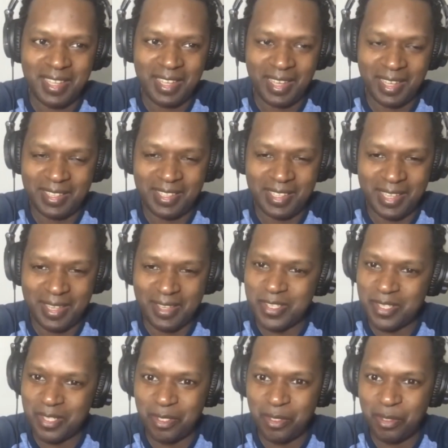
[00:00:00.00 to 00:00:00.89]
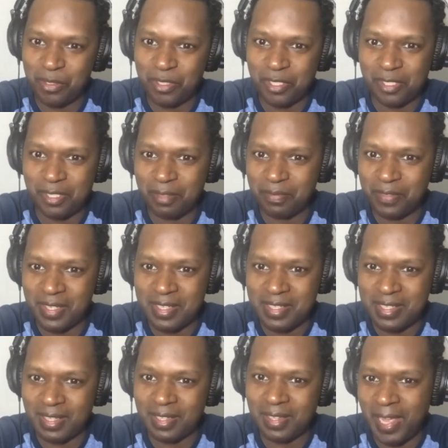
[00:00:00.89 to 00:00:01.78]
and the execution of
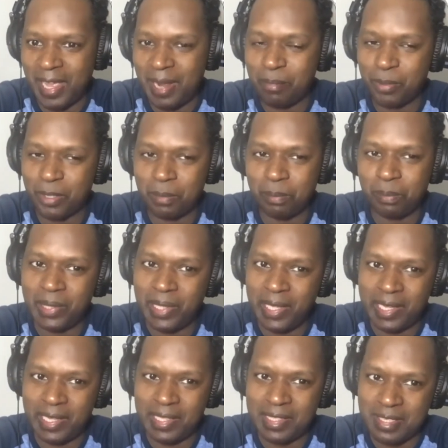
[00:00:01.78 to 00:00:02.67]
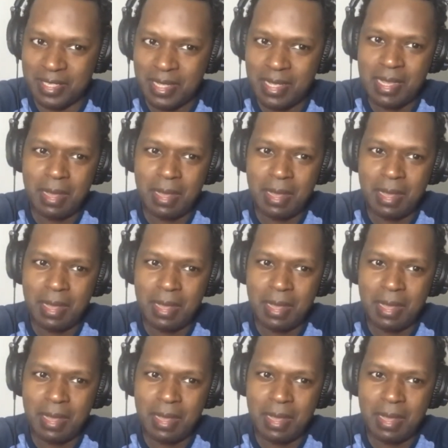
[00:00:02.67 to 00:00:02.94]
these elaborate plans.